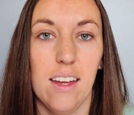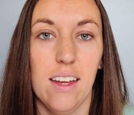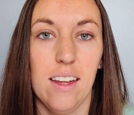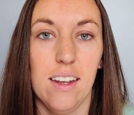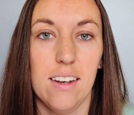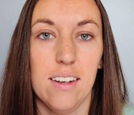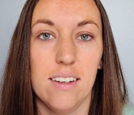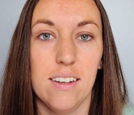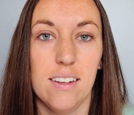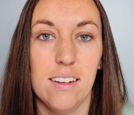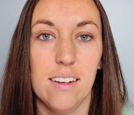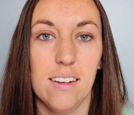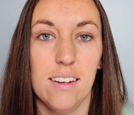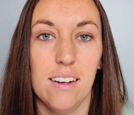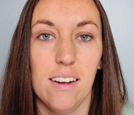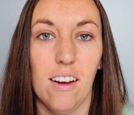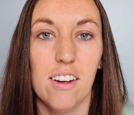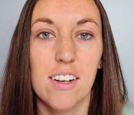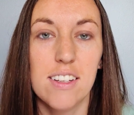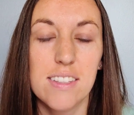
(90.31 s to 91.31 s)
And
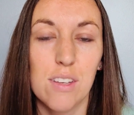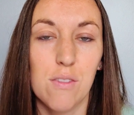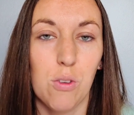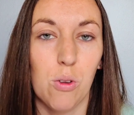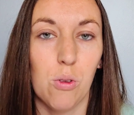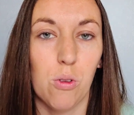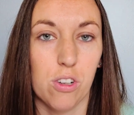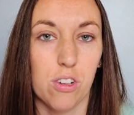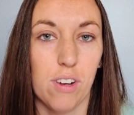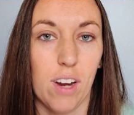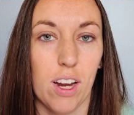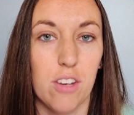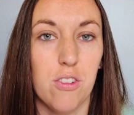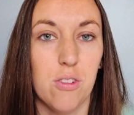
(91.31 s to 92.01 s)
honestly, if you look around,